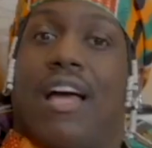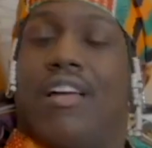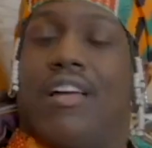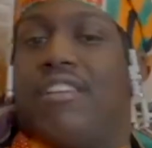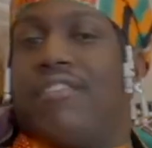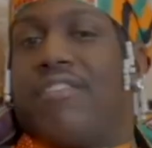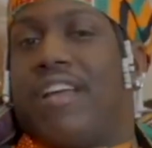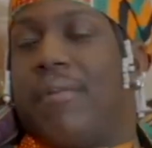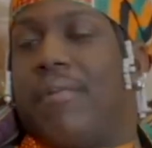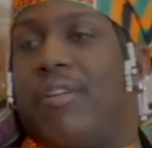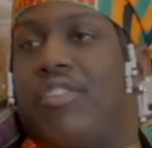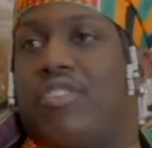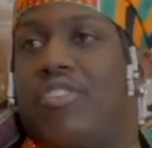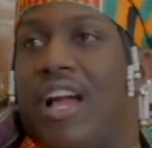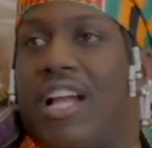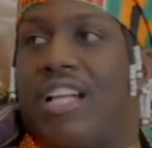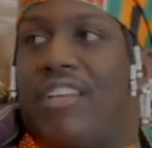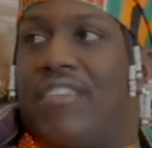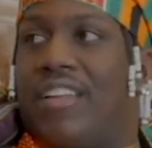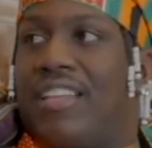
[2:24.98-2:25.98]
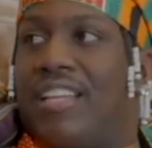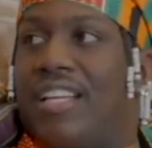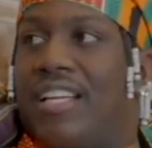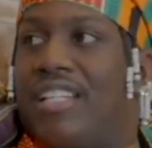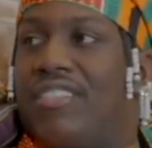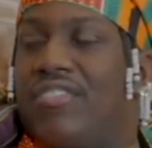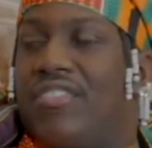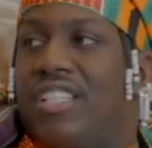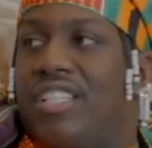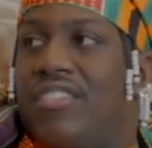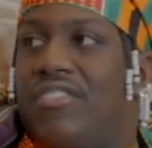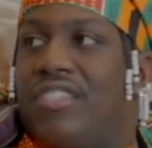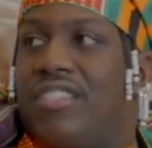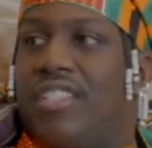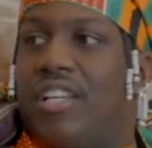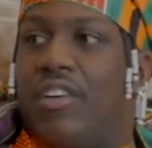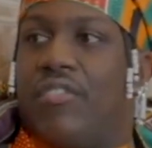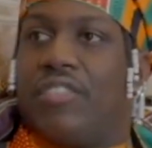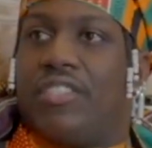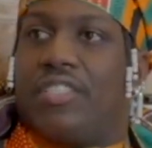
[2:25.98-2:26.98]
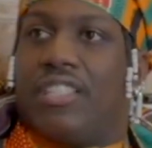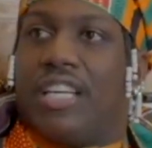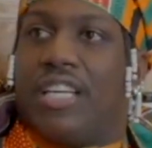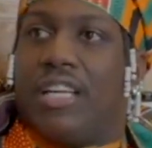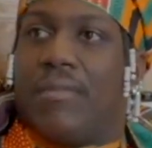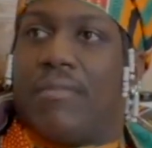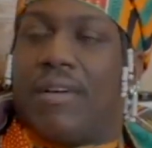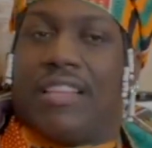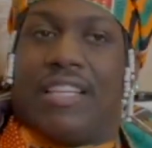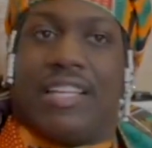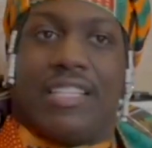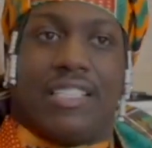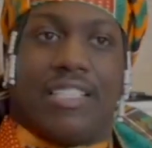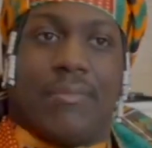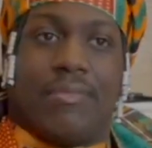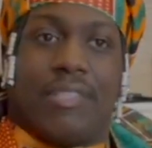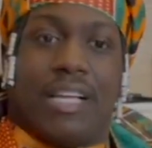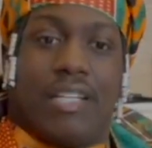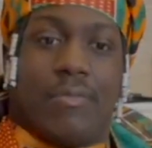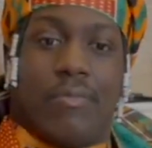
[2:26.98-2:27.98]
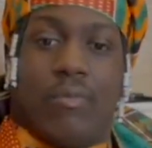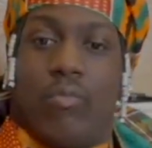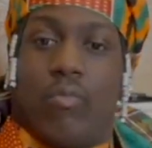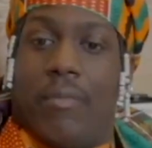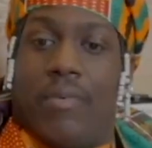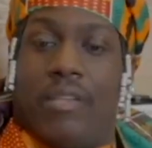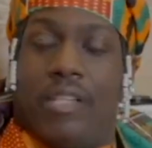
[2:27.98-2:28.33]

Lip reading: culture, then women also have to acknowledge that they are doing